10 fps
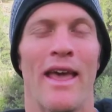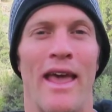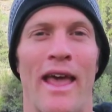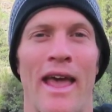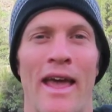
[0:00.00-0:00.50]

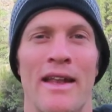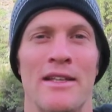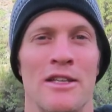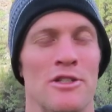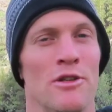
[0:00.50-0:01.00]
and
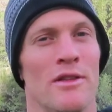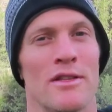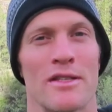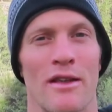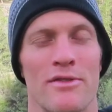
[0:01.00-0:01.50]
continue
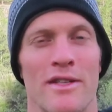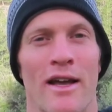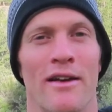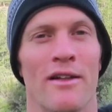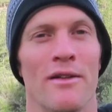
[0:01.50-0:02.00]
this
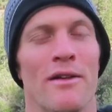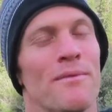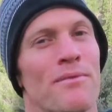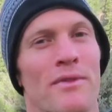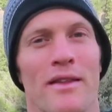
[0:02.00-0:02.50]
lifestyle
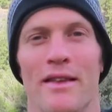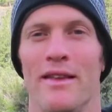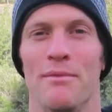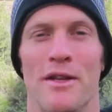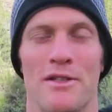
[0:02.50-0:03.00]

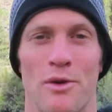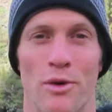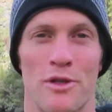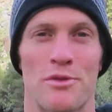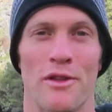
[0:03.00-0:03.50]
because it
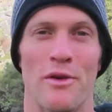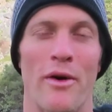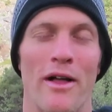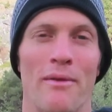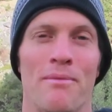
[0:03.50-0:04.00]
works really
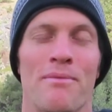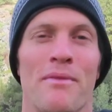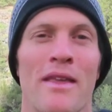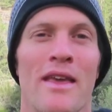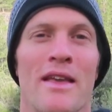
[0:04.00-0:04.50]
well.
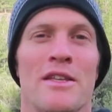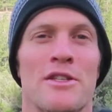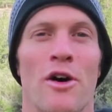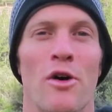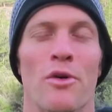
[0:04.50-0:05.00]

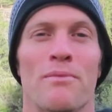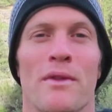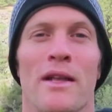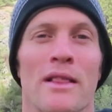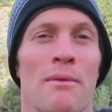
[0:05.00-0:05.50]
So
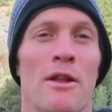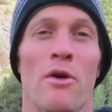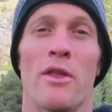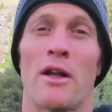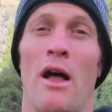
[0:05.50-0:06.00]
let me know
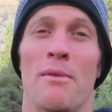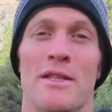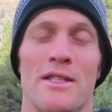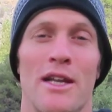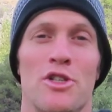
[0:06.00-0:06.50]
in the comment
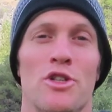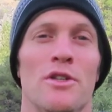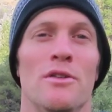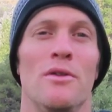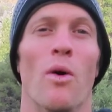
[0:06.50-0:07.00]

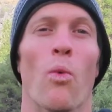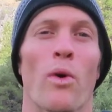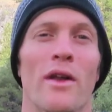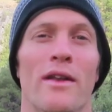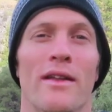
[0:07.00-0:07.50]
section
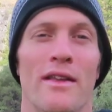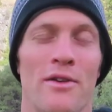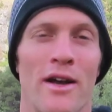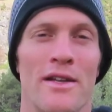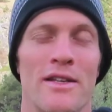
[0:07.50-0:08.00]
what you
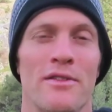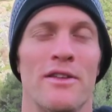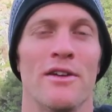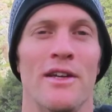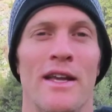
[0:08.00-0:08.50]
guys out
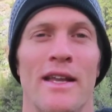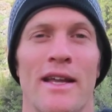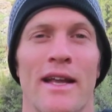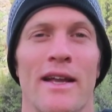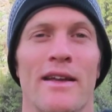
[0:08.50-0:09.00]
there are
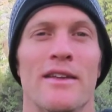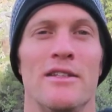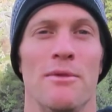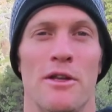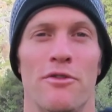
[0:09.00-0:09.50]
eating
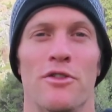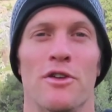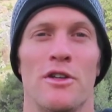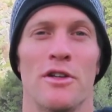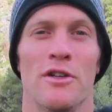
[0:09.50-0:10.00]
to make you feel
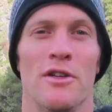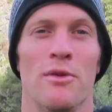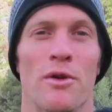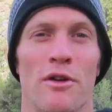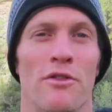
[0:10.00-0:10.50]
good.
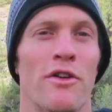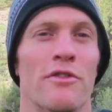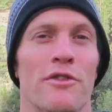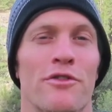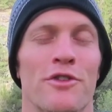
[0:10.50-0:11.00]
What are your
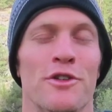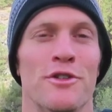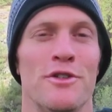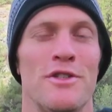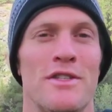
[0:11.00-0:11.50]
favorite
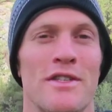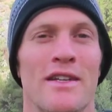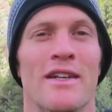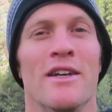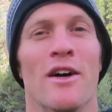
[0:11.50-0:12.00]
foods?
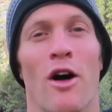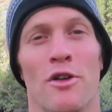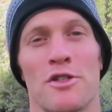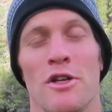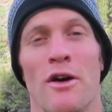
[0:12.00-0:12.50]

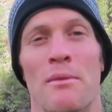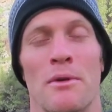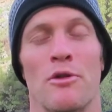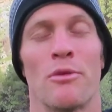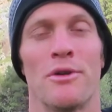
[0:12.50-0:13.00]
Also, I'm
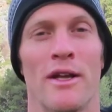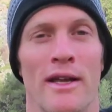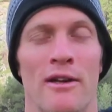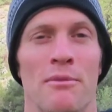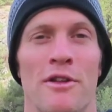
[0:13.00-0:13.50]
incorporating
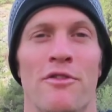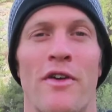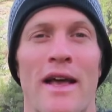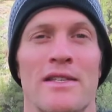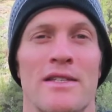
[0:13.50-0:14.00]
intermittent
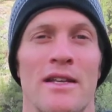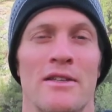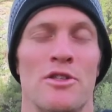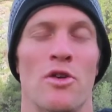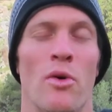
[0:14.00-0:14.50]
fasting.
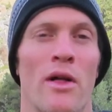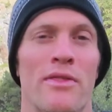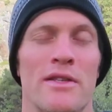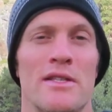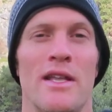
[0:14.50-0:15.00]
So on
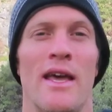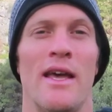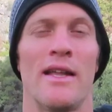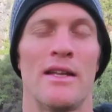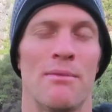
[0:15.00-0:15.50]
this
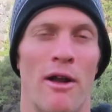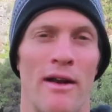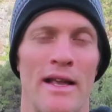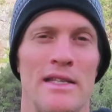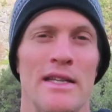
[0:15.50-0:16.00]
day, I did about an
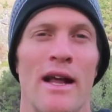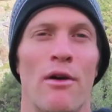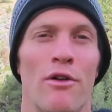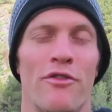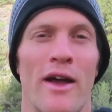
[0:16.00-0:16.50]
18
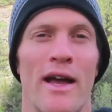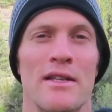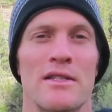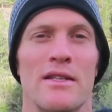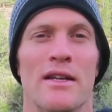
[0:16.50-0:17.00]
hour
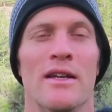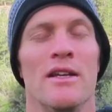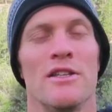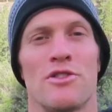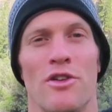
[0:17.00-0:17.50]
fast,
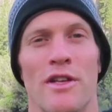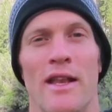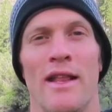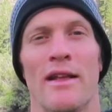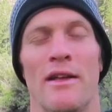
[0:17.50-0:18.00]
started
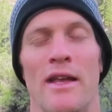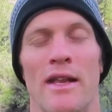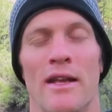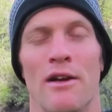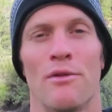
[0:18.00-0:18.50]
eating,
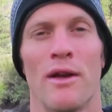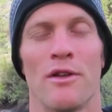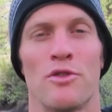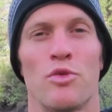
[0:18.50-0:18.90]
eating around